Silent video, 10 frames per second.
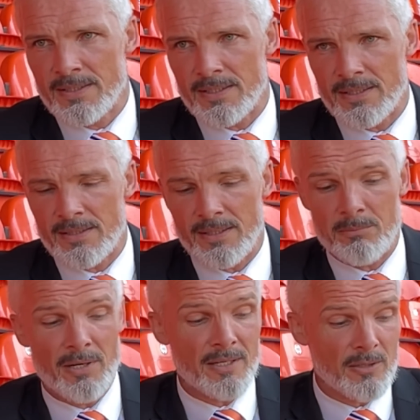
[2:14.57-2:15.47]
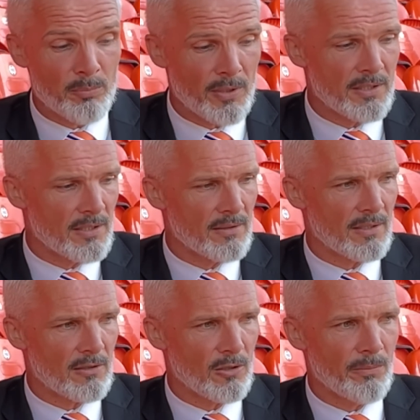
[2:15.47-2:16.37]
In my opinion,
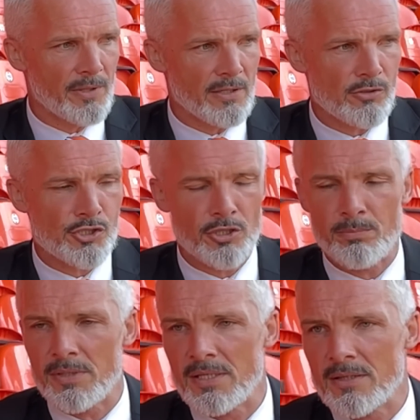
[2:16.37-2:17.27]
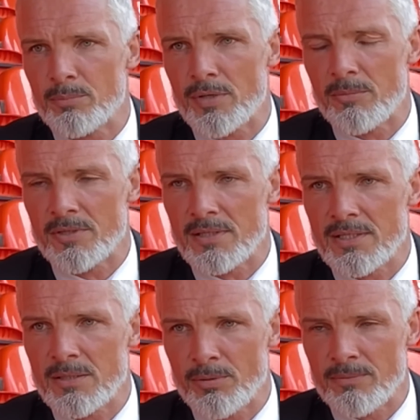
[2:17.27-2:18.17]
a club that should be in the Premier
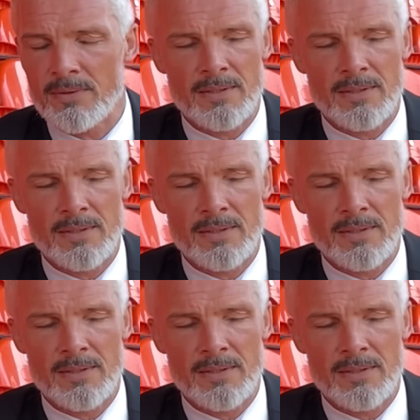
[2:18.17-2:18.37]
League, but